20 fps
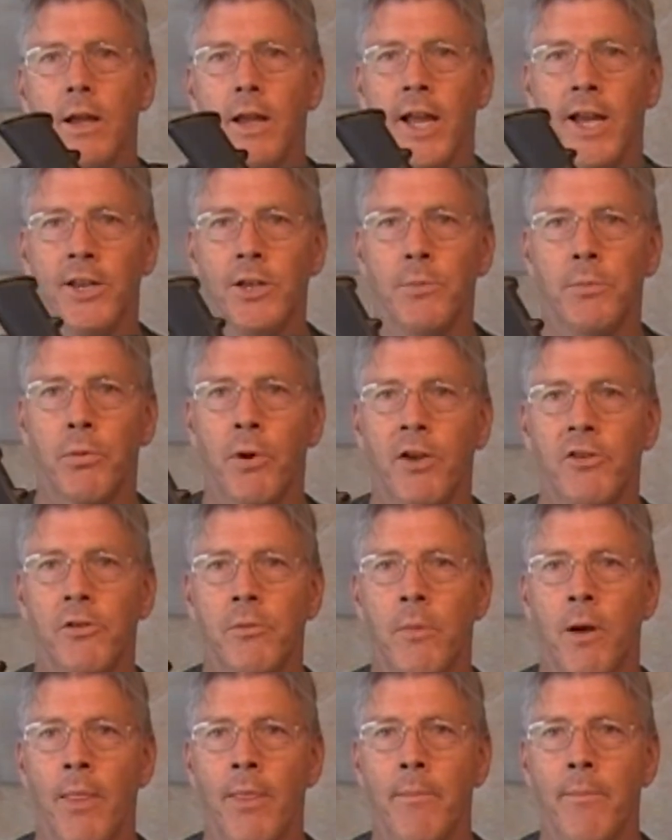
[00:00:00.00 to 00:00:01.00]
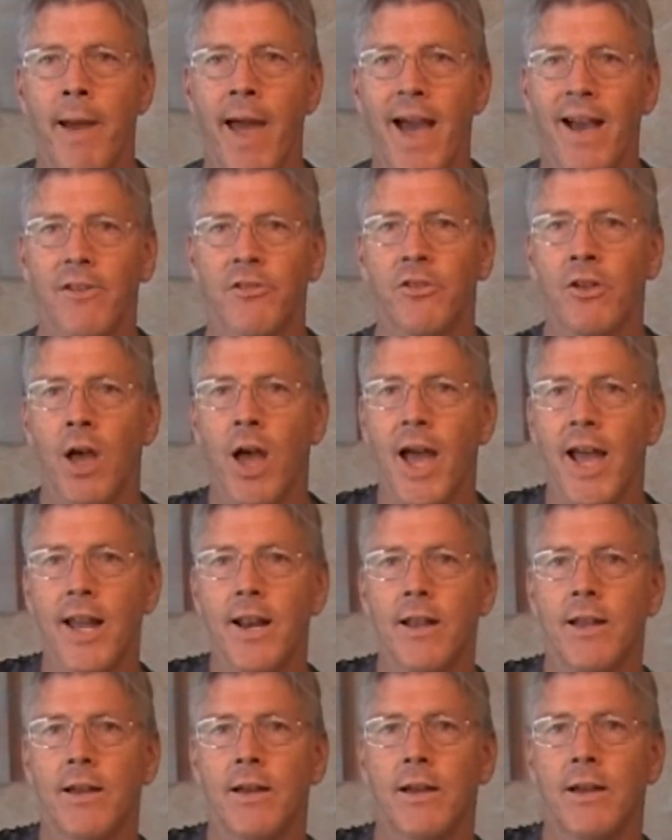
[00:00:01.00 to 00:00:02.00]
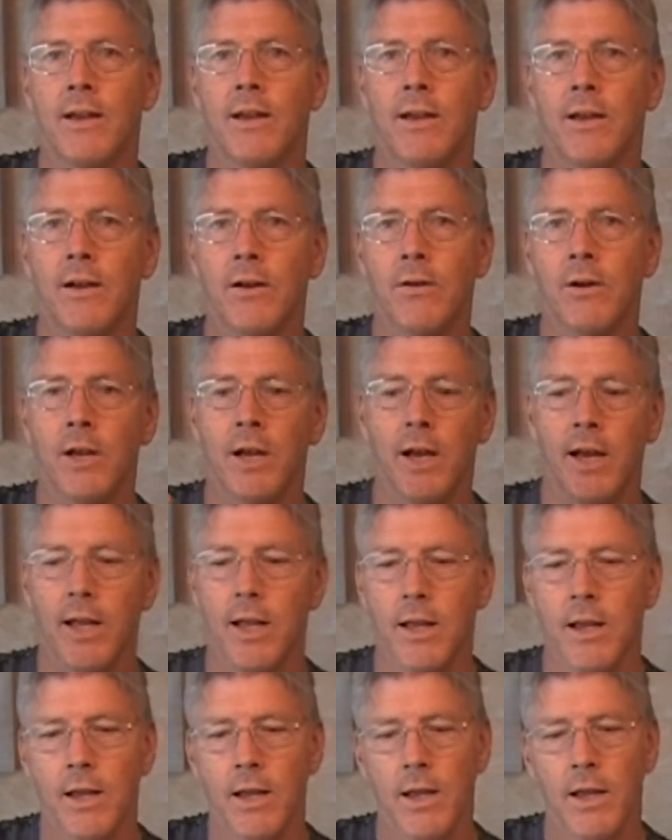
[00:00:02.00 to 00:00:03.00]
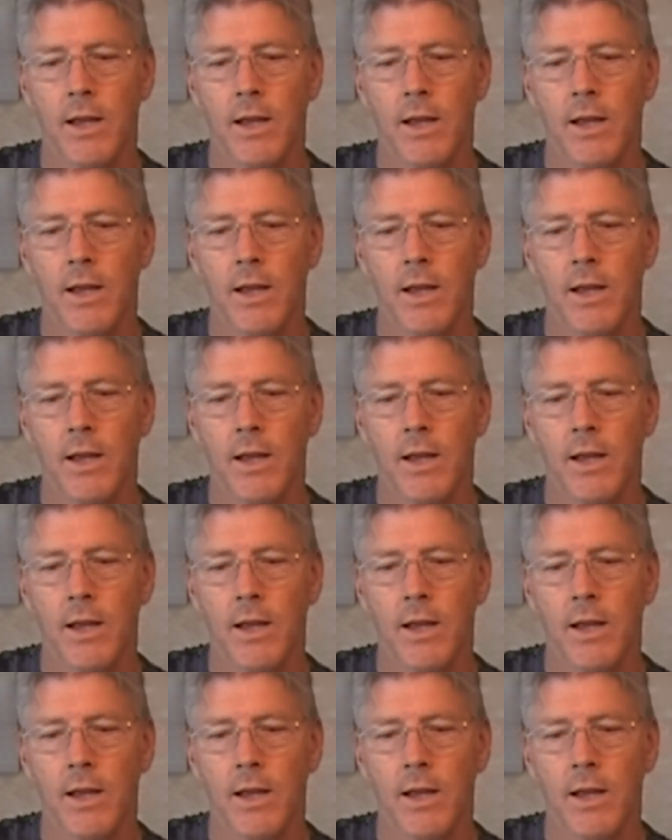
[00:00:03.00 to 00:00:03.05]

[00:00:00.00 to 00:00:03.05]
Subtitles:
and you press them on the back side, okay?